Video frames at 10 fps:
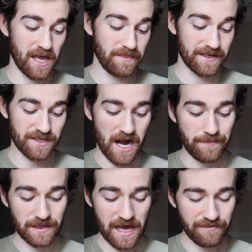in the
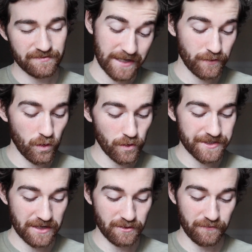top left. And if you hold
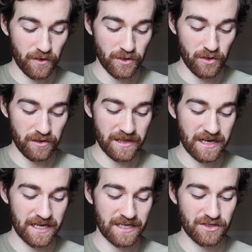down the photo,
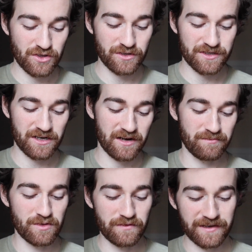then it should start
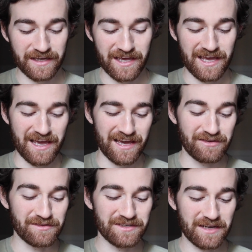moving.
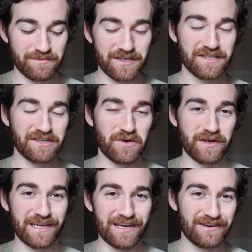You can see I'm
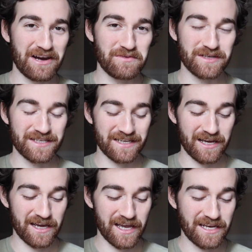discoing here. I was
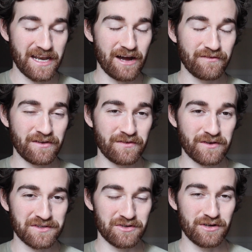uh, in an outfit
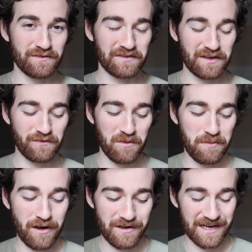for a Studio 54
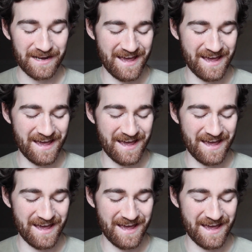party.